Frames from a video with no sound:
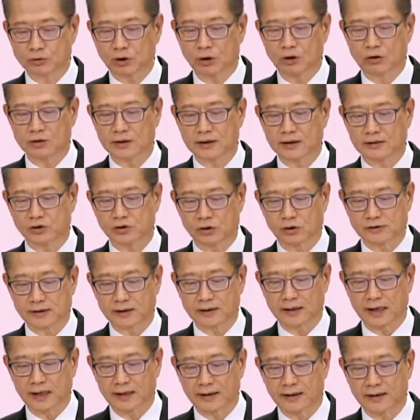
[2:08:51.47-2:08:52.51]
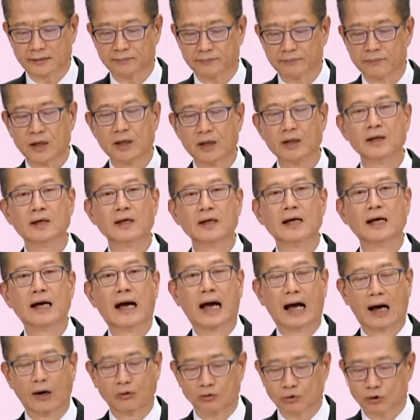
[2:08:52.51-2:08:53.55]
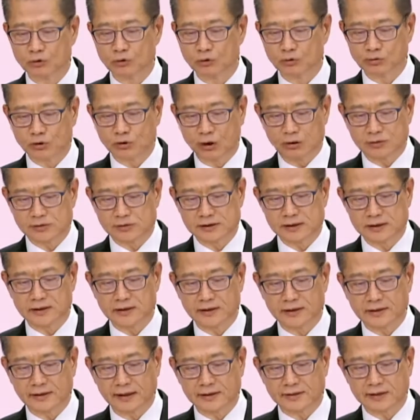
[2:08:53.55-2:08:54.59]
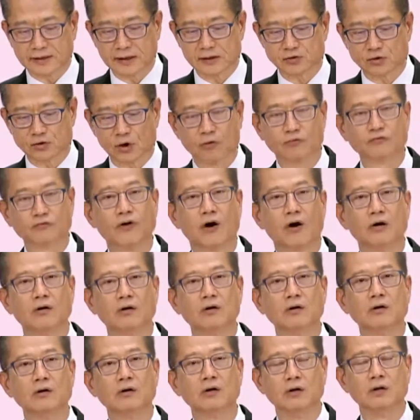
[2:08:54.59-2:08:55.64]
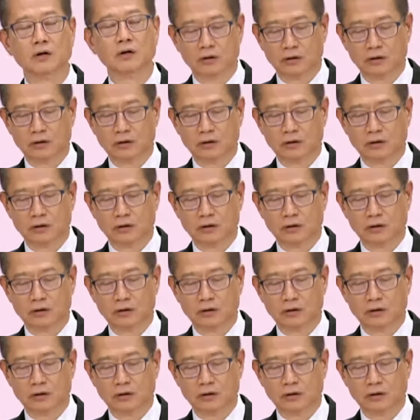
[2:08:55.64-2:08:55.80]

businesses and individuals are generally under considerable financial pressure.